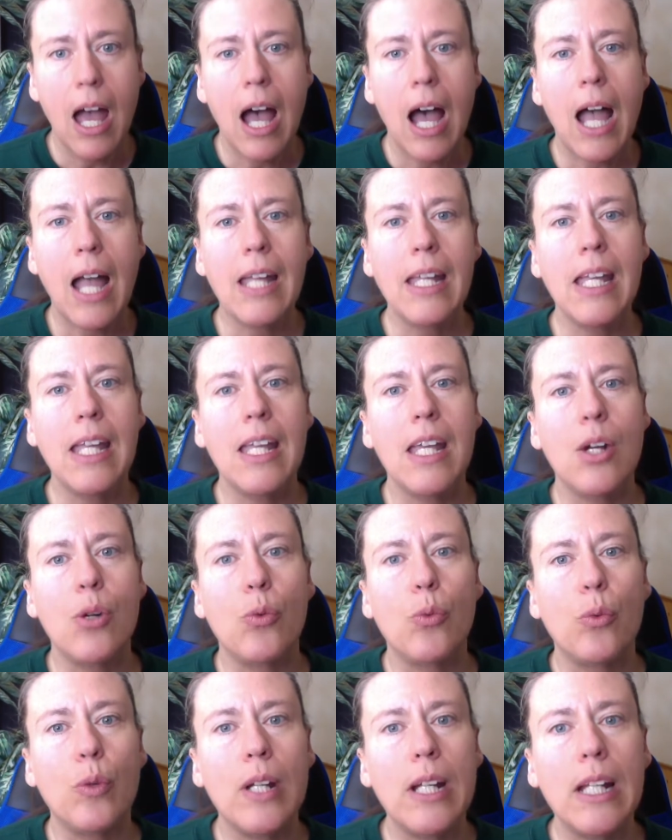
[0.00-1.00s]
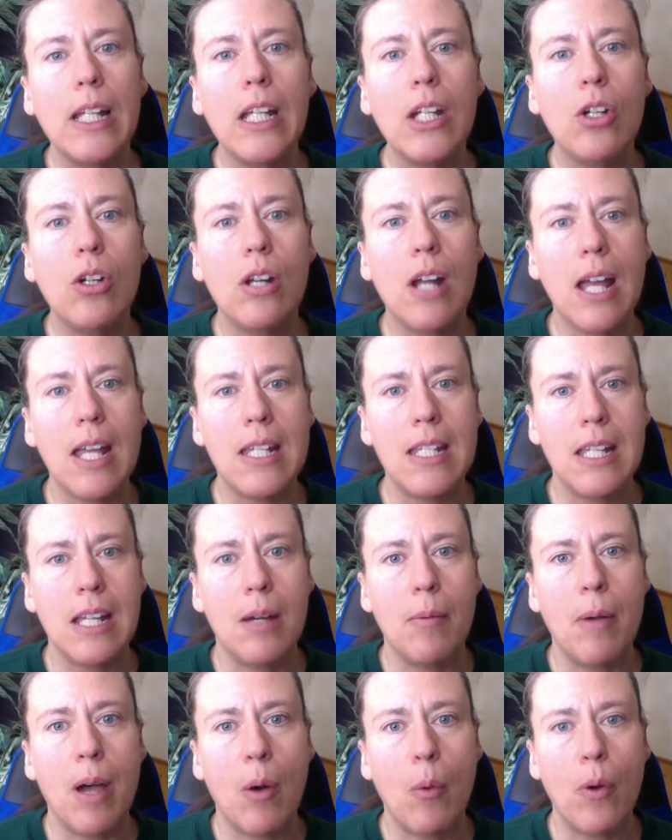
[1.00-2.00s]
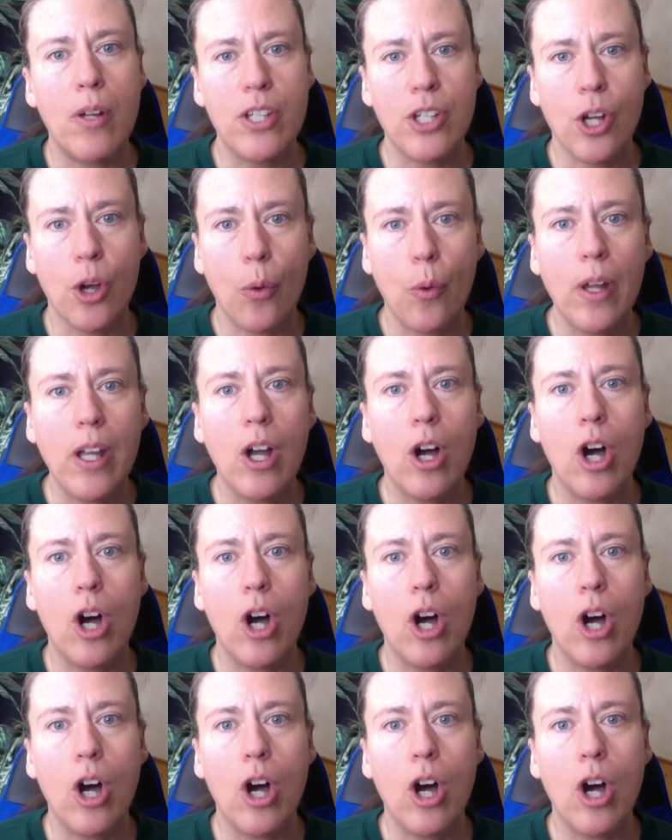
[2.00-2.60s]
I can get a really good idea about what's going